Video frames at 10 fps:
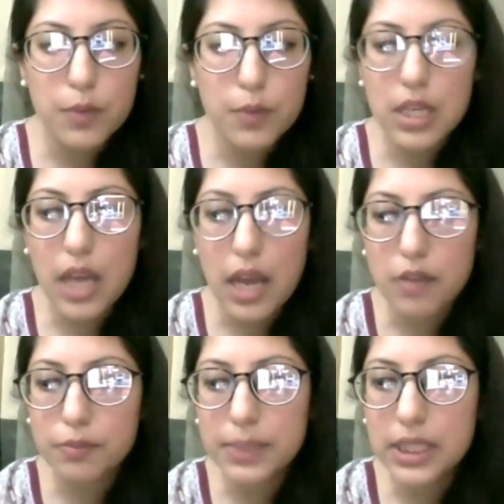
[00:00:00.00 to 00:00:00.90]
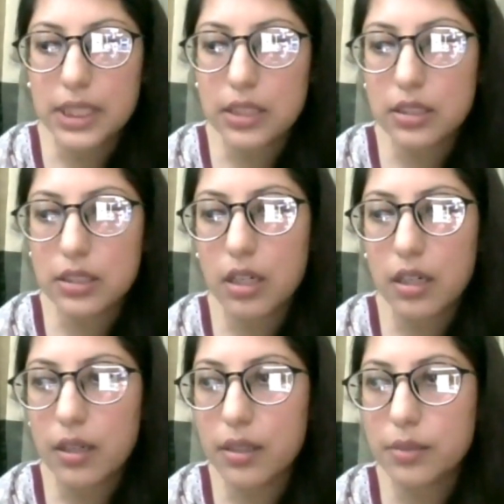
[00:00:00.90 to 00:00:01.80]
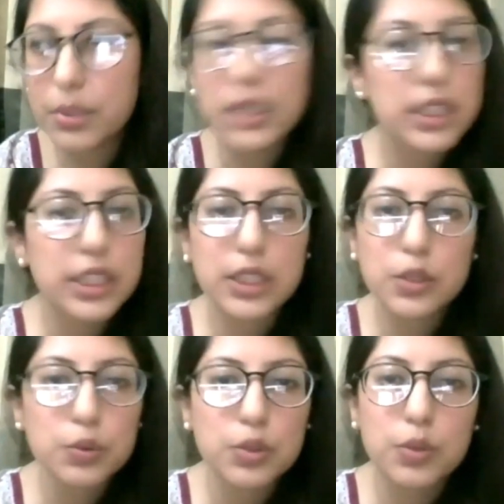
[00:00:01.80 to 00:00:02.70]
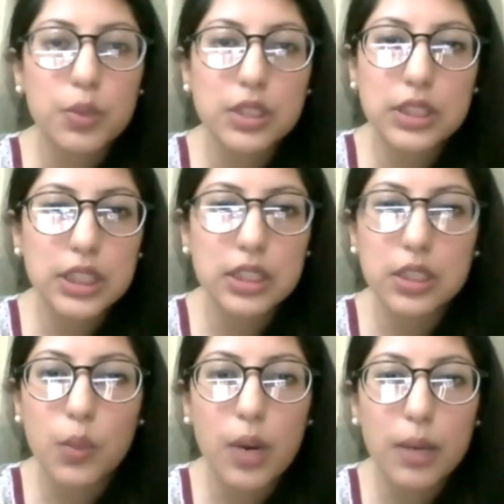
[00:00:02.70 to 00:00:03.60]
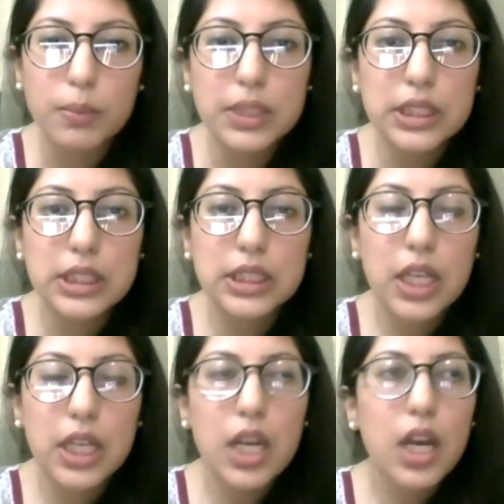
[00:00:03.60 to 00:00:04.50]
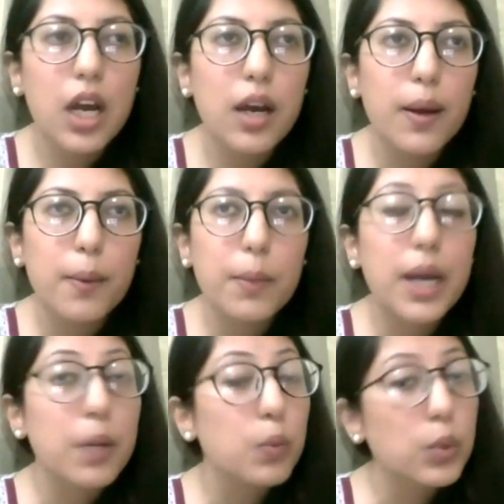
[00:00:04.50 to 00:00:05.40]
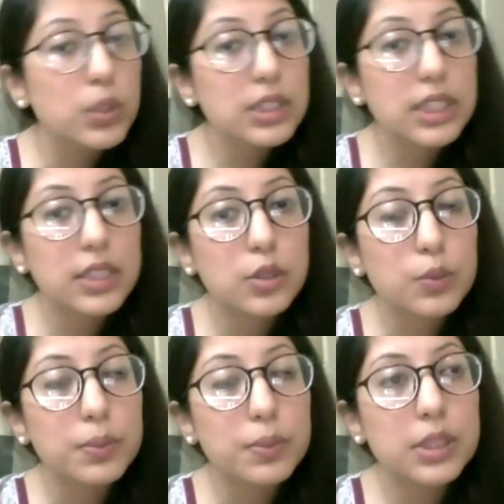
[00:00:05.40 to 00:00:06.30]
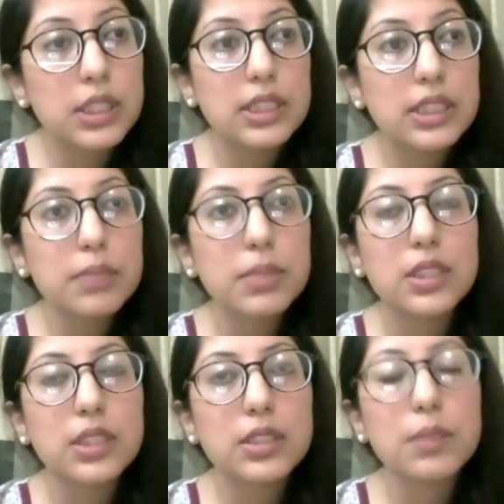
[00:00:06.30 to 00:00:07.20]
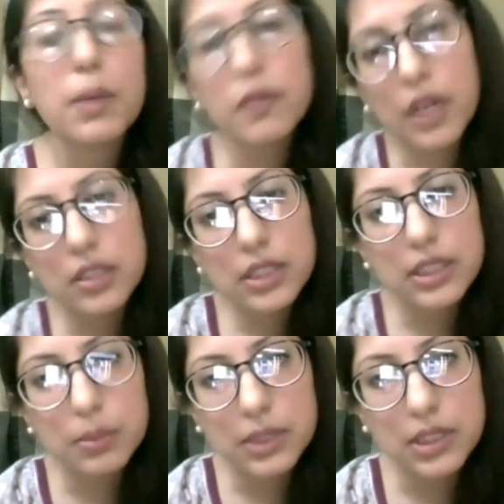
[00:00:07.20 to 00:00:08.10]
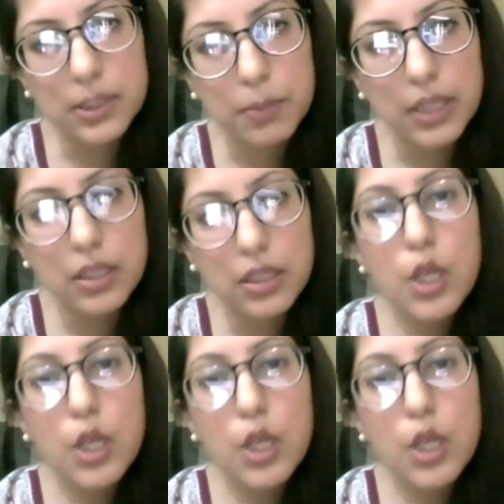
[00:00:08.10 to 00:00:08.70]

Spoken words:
We have been adhering to the quarantine requirements. I won't say it's super easy because my father, he's a businessman.